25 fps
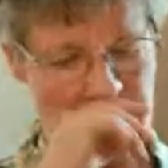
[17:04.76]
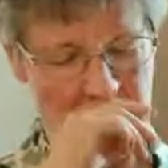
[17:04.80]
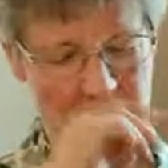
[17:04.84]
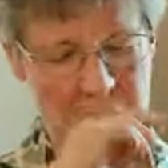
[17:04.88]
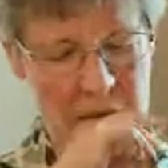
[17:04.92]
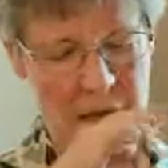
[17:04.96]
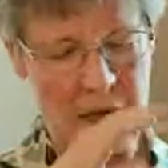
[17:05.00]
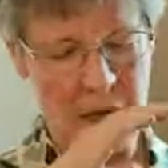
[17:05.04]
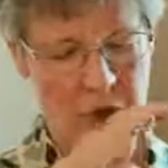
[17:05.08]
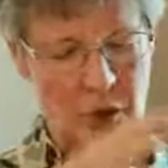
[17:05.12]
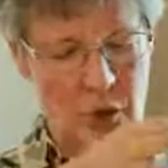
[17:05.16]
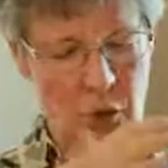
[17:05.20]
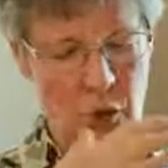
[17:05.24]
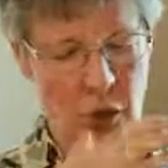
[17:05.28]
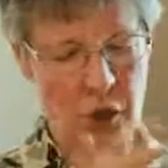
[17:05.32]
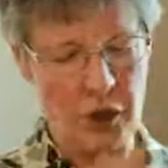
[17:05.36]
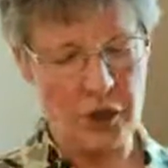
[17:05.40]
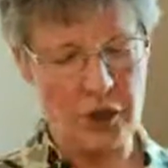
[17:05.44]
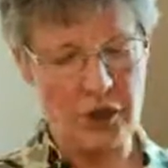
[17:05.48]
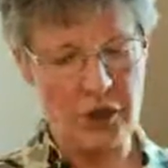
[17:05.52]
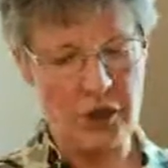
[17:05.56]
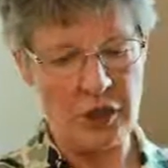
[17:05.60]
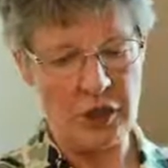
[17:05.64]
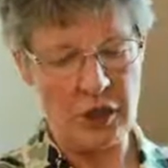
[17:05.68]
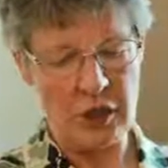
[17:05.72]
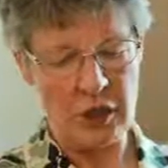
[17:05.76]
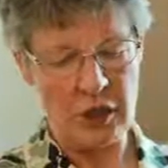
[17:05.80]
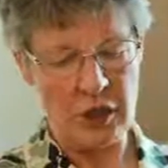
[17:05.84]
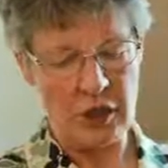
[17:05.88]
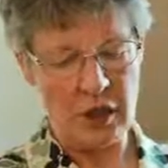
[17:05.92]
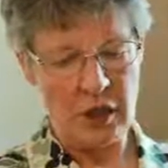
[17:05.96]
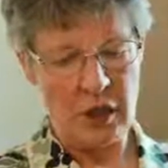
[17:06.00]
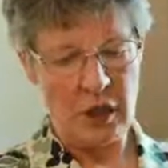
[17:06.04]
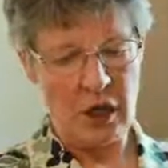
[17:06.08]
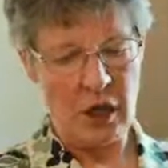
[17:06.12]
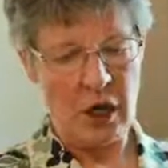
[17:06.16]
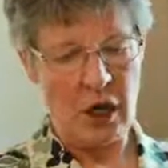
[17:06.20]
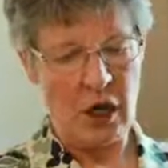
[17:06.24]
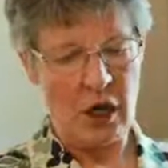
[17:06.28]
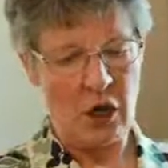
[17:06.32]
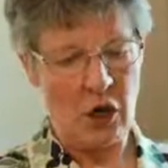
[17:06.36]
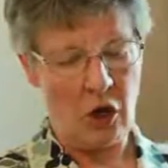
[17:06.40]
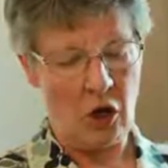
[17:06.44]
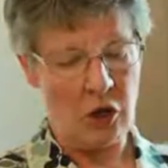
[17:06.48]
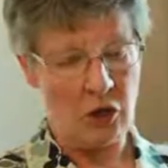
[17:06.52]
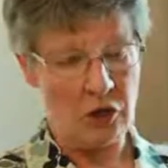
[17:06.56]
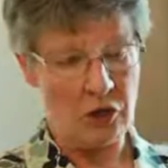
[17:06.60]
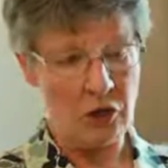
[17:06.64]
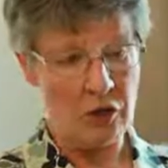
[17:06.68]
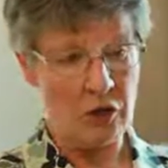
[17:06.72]
He had worked
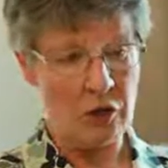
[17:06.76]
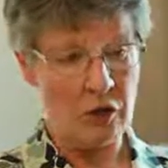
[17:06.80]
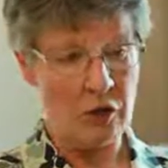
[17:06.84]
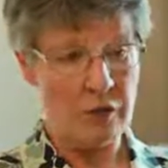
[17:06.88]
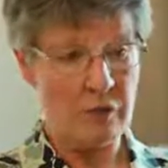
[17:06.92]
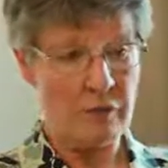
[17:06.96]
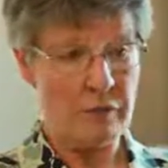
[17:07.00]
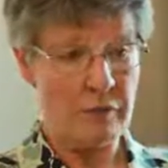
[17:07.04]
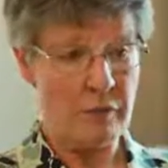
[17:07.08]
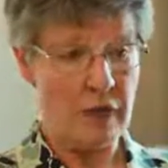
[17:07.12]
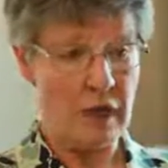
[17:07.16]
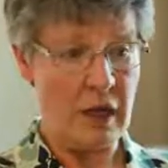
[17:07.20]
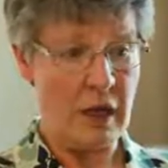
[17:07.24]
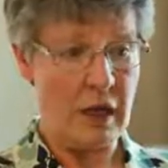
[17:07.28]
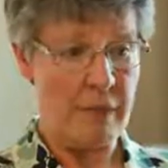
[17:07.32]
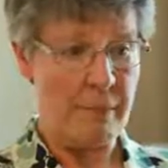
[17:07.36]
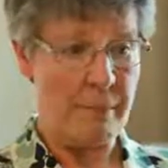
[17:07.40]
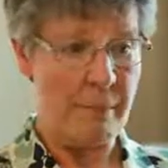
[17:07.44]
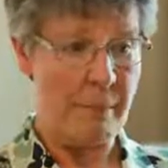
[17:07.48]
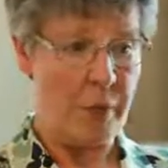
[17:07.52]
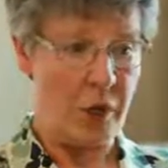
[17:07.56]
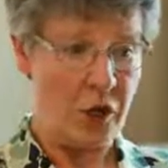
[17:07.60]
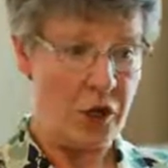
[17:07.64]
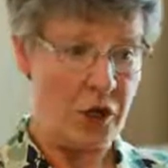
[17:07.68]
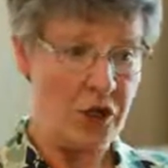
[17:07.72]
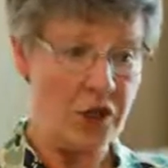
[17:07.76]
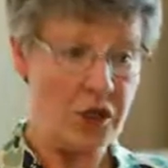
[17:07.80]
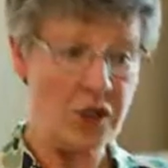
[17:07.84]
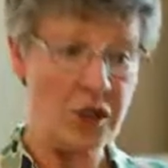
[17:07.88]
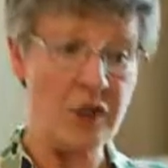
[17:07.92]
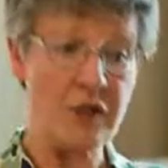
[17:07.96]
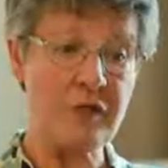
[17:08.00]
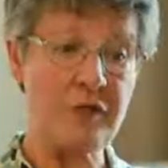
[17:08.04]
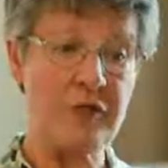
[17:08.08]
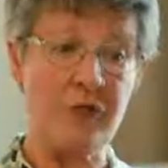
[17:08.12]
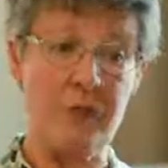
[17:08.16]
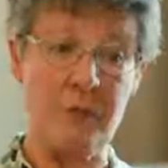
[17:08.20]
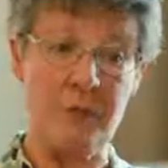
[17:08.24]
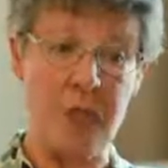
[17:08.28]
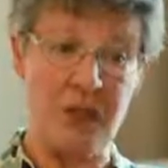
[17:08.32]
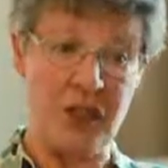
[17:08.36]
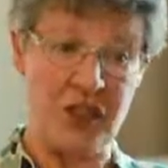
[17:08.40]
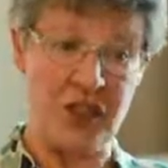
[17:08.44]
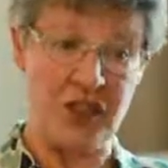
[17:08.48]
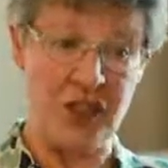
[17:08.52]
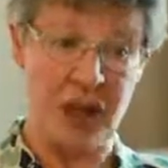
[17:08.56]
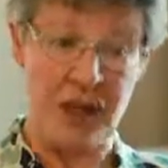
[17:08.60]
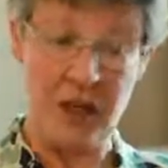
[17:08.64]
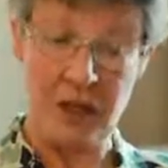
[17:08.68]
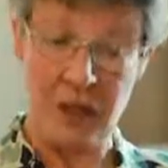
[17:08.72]
on bursts from the
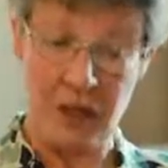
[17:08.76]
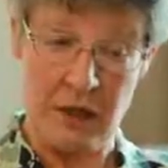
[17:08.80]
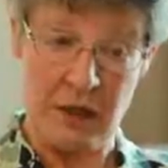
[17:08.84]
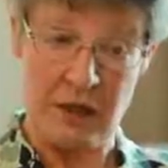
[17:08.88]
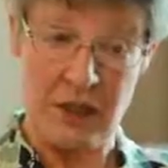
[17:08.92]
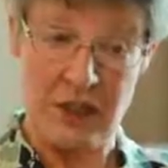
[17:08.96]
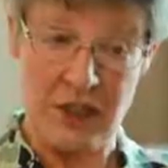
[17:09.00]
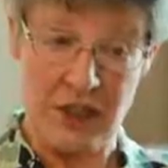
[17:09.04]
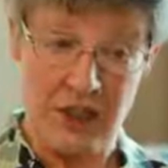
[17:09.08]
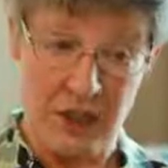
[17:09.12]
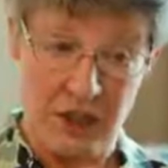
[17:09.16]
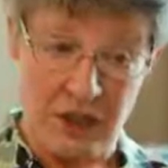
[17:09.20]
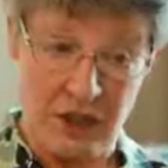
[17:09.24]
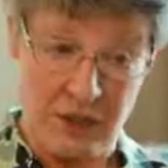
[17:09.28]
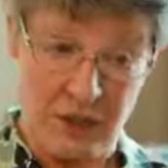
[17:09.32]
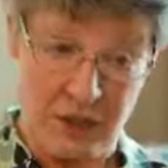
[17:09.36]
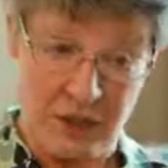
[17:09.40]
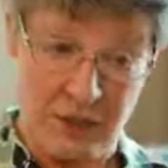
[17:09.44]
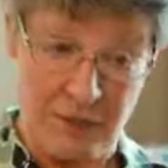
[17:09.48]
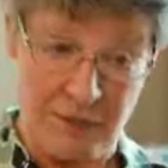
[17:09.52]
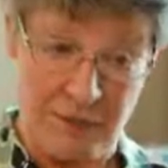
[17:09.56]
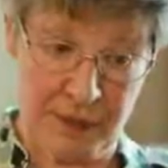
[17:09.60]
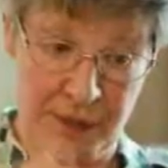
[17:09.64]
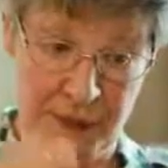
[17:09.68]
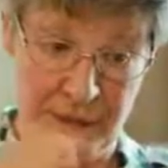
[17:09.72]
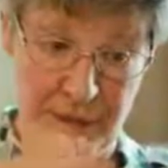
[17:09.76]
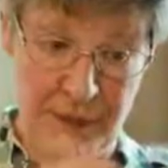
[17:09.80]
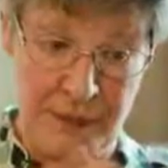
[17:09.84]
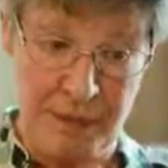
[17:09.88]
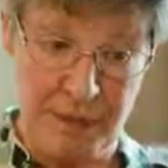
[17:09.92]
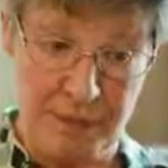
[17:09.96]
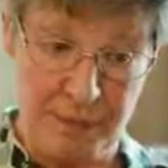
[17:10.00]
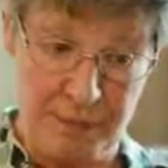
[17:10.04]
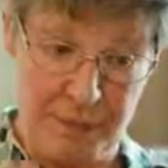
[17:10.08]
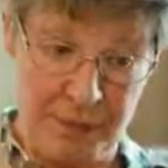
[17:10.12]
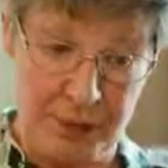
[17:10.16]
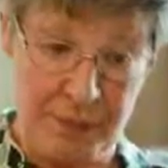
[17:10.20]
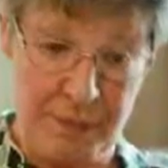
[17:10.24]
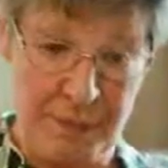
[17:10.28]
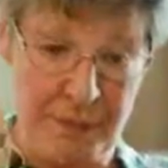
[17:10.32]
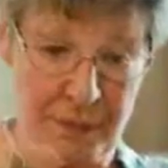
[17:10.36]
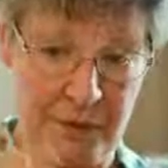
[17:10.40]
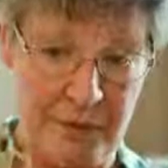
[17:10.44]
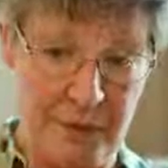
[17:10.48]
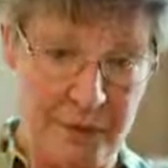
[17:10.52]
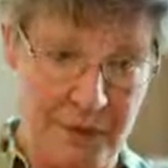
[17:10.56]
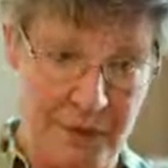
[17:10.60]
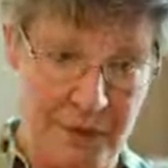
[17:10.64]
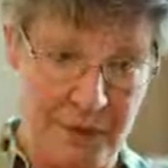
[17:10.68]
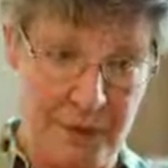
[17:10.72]
sun, and the sun does blip, blip,
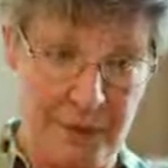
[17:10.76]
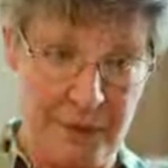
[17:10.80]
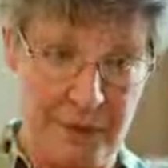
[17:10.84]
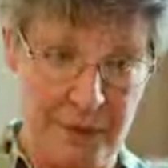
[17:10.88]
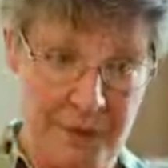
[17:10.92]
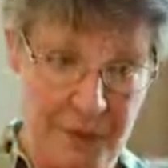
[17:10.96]
blip,